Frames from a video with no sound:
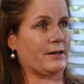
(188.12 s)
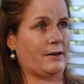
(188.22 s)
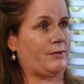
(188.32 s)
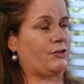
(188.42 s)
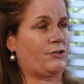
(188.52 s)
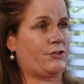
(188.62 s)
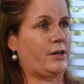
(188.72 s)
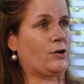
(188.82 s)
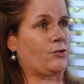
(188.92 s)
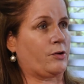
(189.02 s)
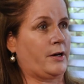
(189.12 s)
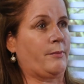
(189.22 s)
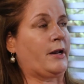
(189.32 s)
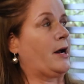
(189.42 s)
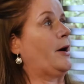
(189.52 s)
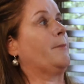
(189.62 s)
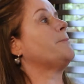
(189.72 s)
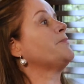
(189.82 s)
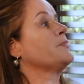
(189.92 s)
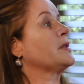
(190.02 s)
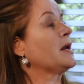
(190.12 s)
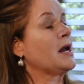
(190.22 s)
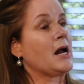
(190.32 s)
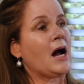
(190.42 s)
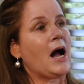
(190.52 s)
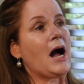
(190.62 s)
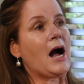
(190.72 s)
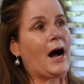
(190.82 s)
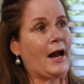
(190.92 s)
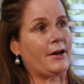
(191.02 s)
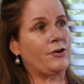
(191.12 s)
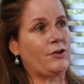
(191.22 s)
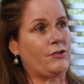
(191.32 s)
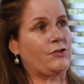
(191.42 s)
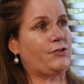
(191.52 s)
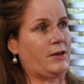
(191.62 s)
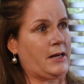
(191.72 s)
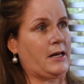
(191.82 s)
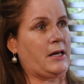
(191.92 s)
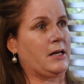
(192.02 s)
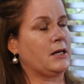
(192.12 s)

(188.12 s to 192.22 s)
Just tears are coming out. I could see